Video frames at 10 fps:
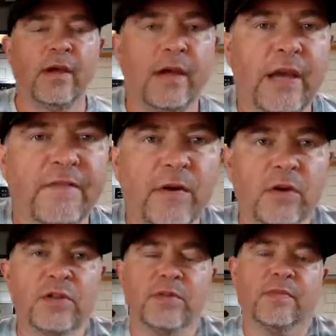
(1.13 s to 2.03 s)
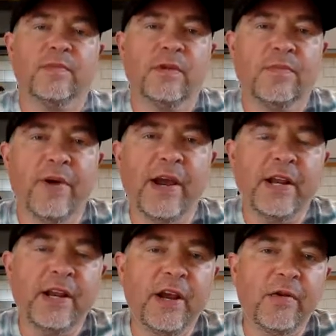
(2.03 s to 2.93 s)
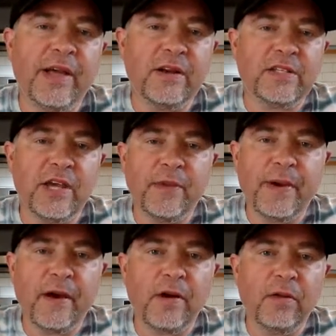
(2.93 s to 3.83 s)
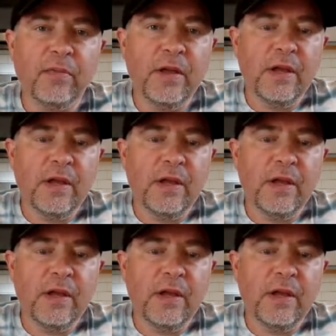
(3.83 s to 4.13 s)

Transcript: Hey folks, Brandon here with Out-A-Sight Apparel.